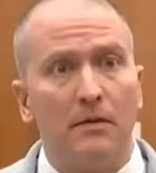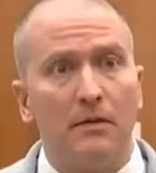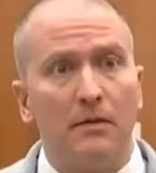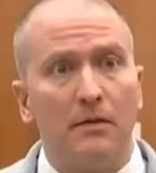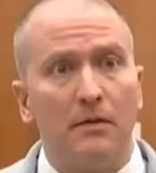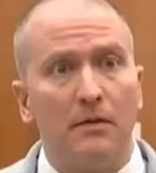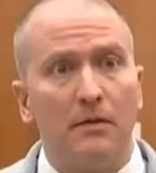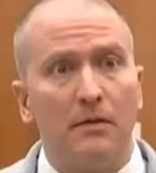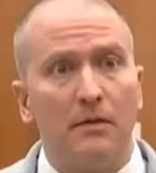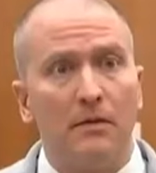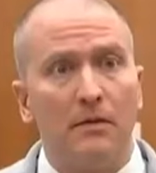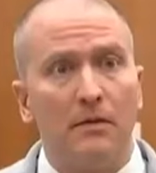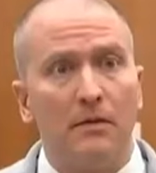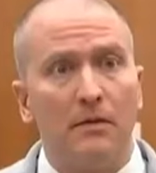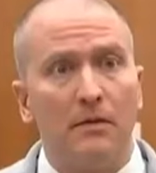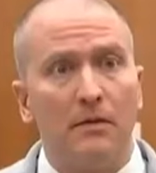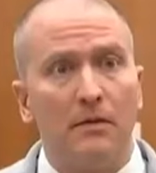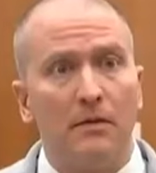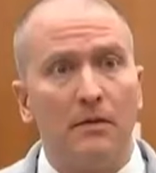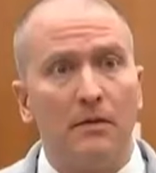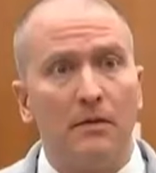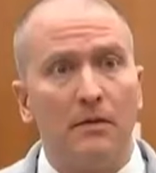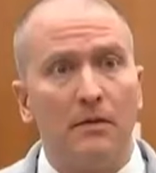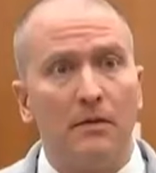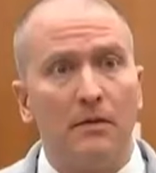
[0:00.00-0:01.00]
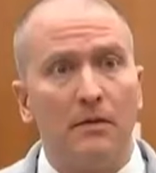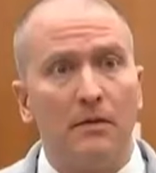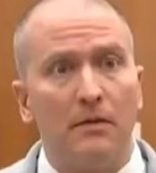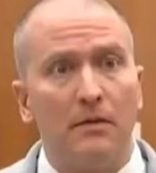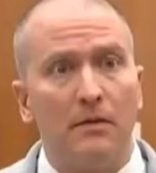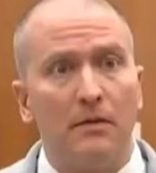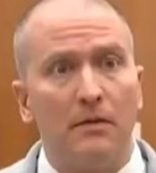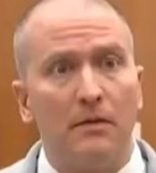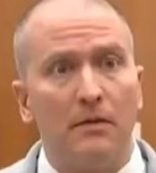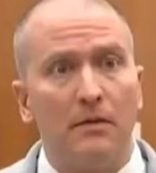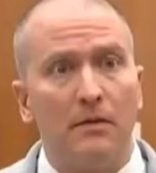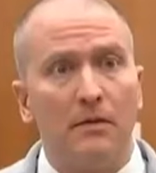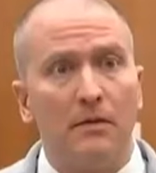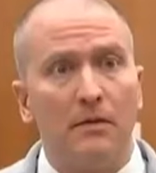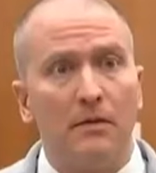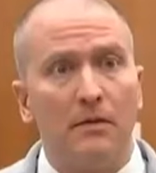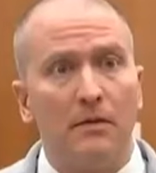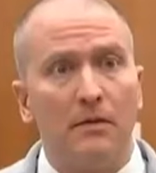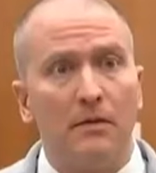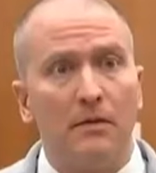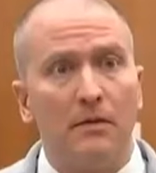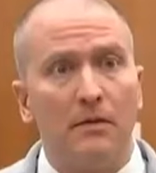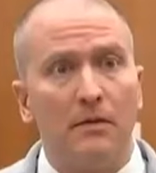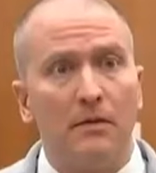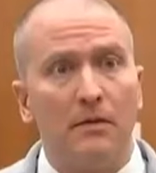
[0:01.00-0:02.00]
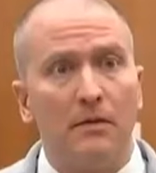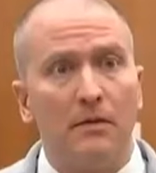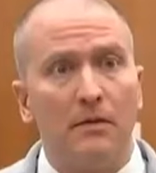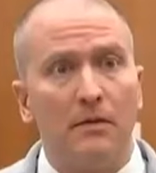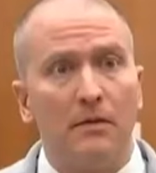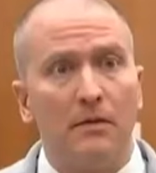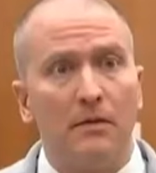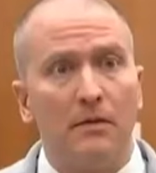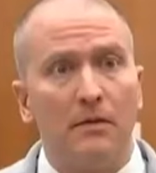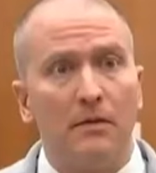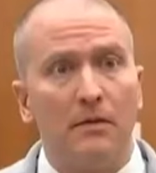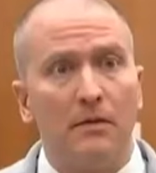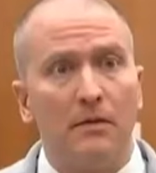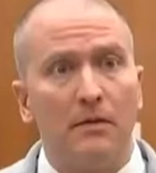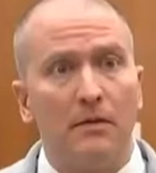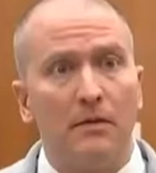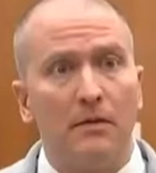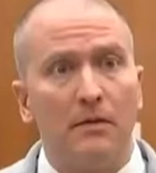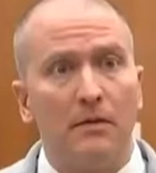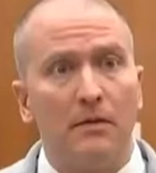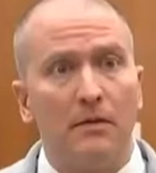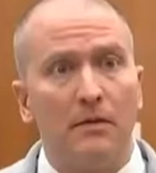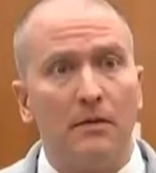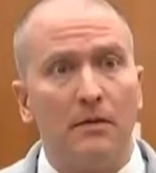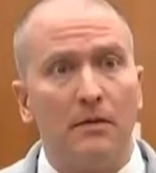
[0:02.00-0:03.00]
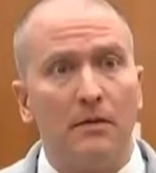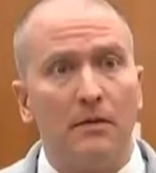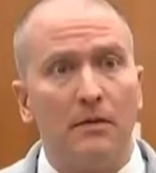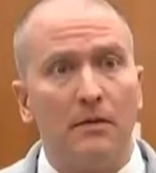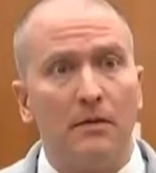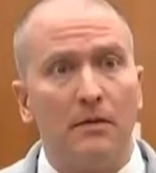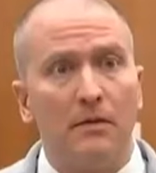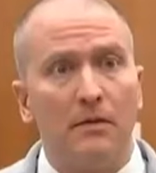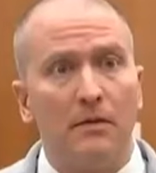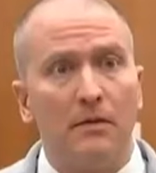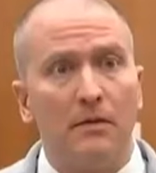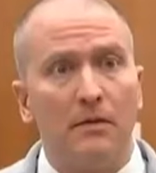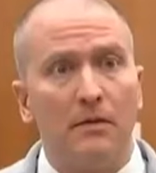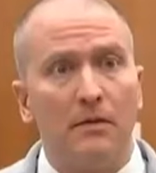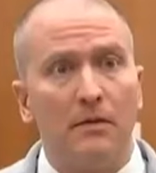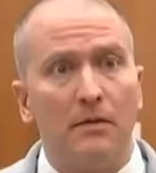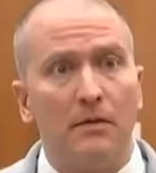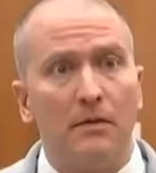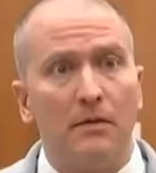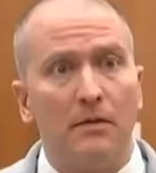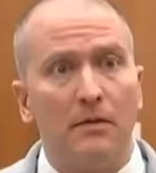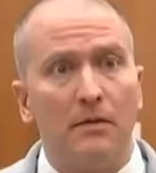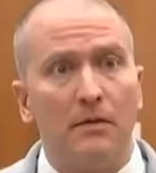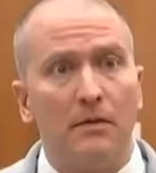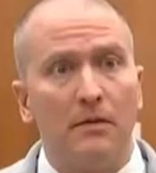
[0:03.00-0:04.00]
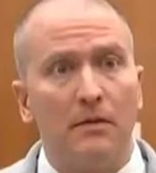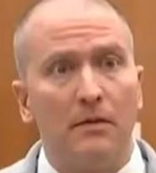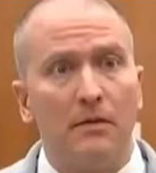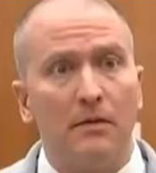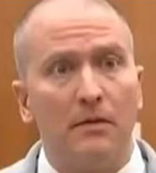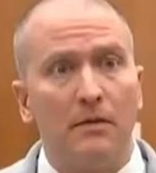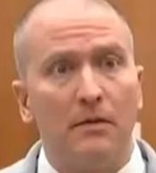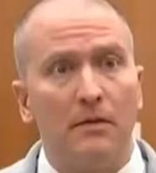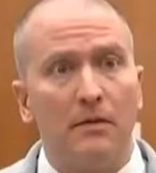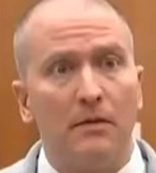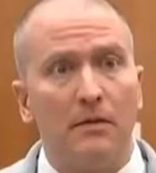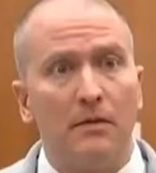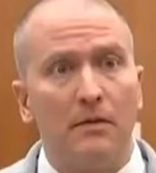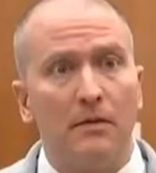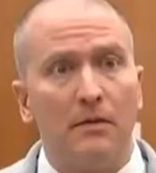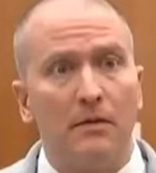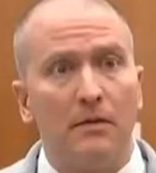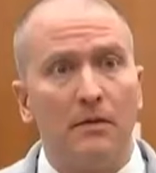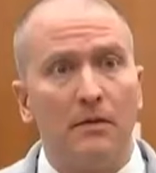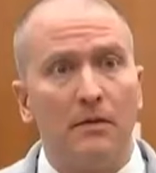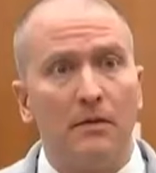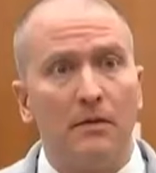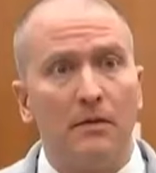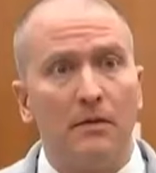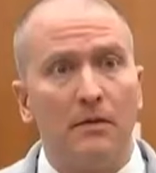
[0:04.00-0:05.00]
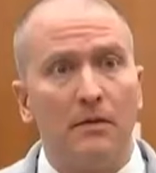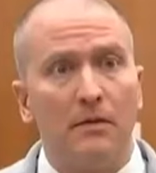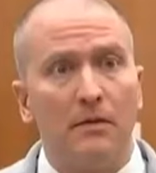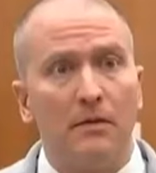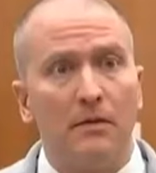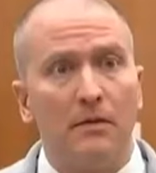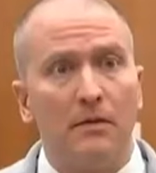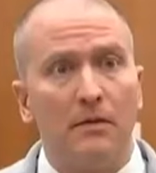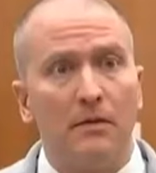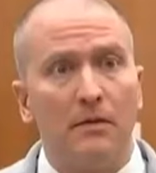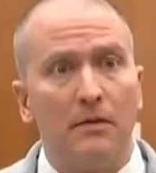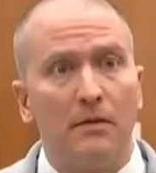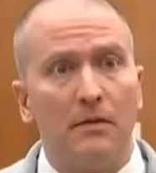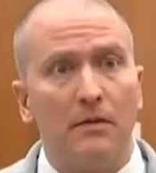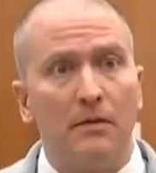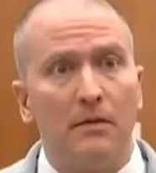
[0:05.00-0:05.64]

The face doesn't move, so there is nothing to read.